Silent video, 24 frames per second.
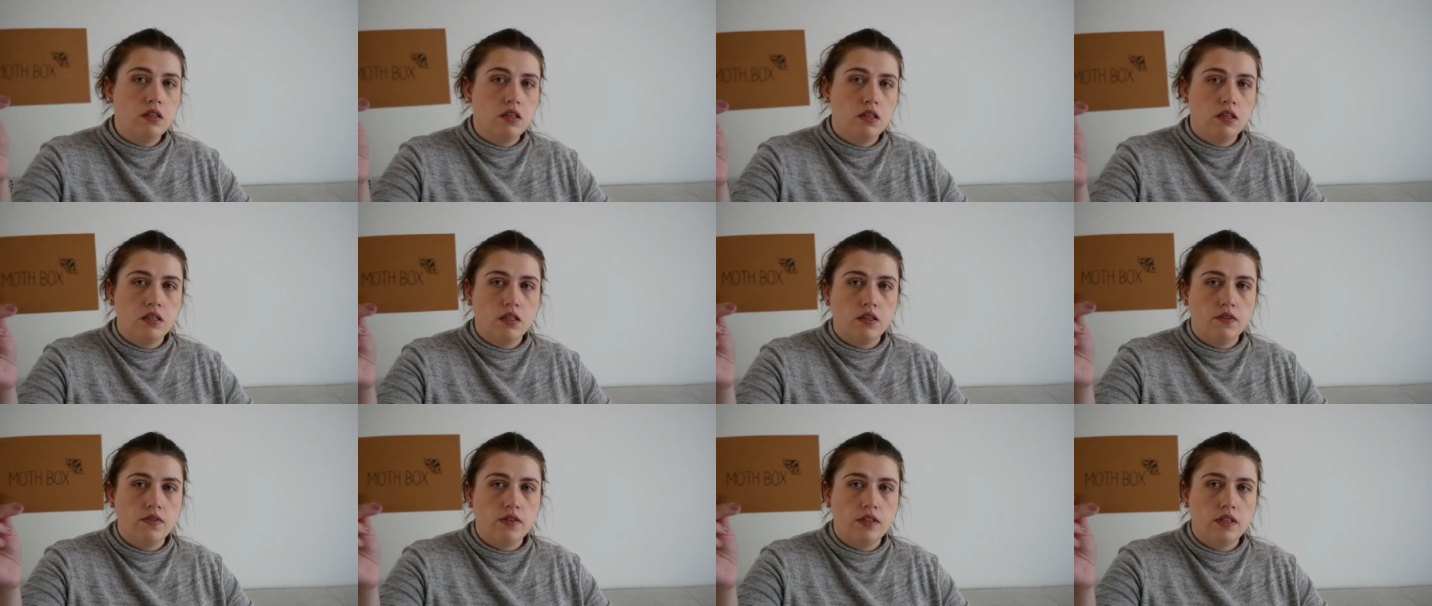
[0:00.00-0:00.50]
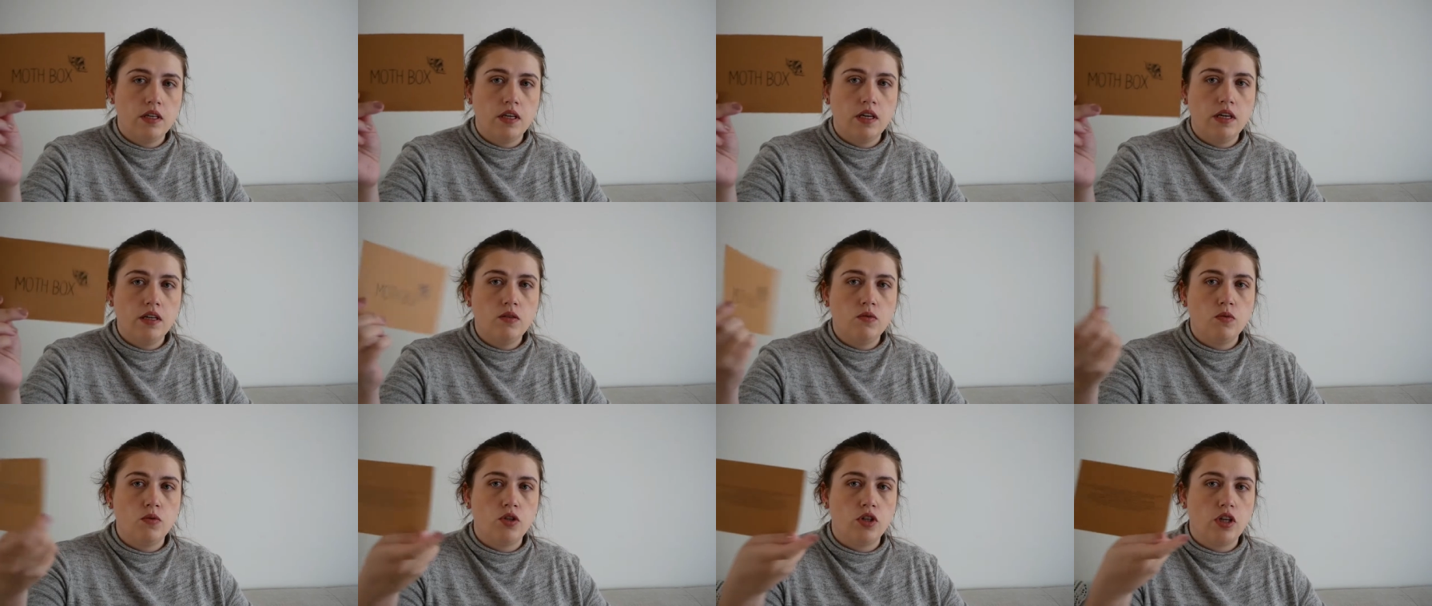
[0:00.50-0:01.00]
as I've
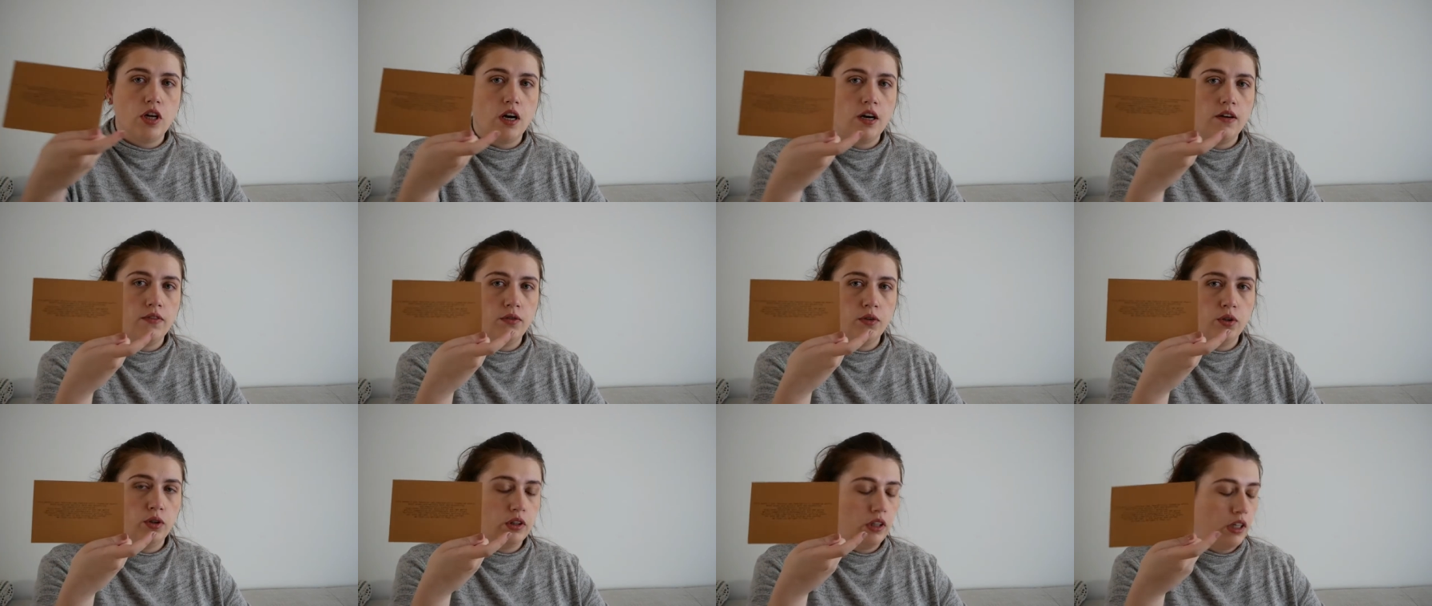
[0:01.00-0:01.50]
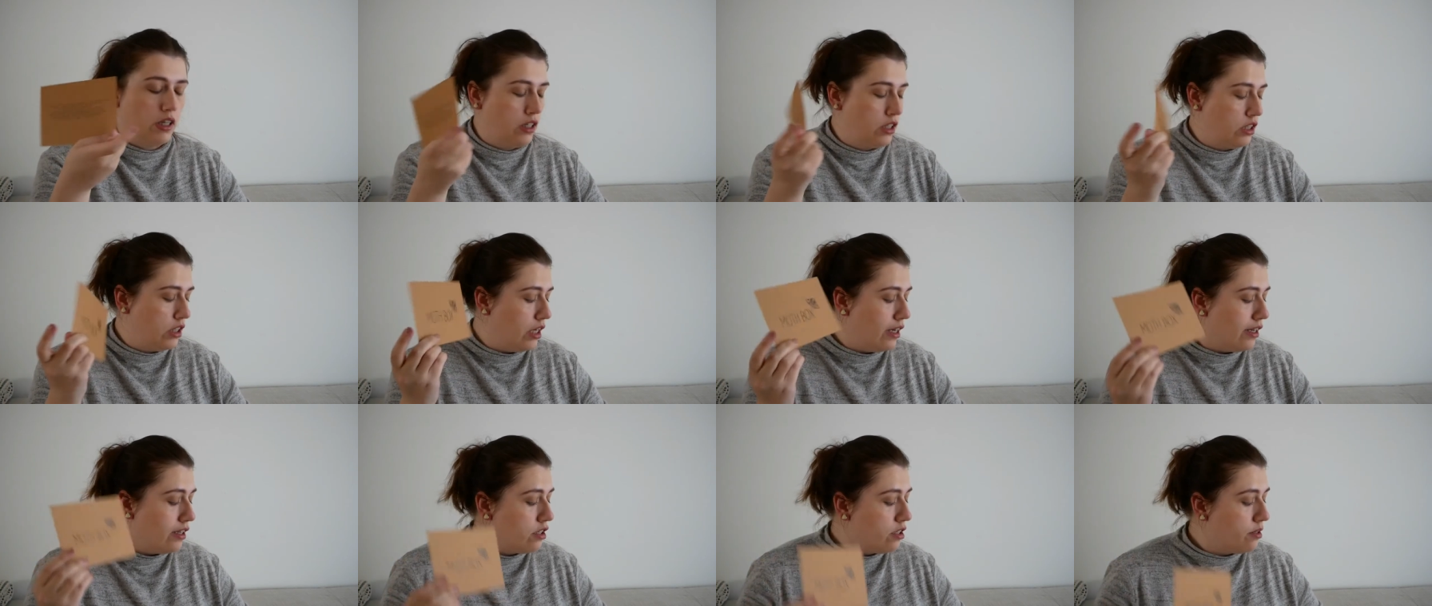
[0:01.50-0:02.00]
said, which I have not read
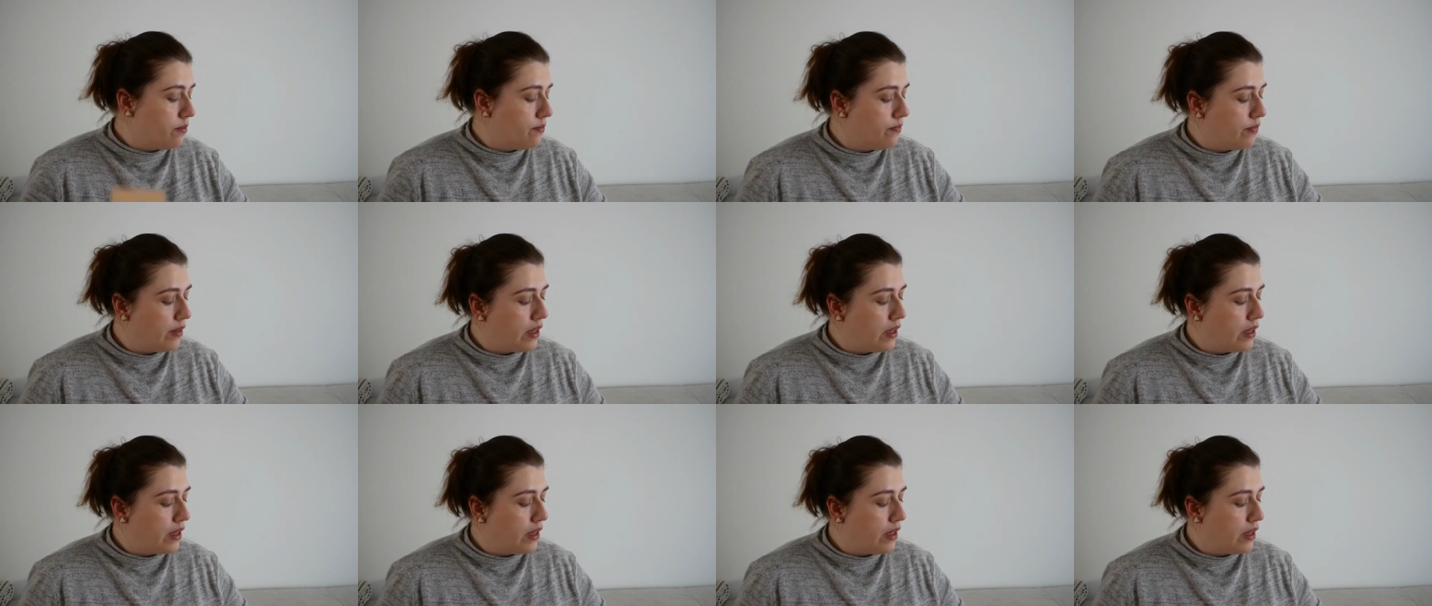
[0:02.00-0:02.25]
yet.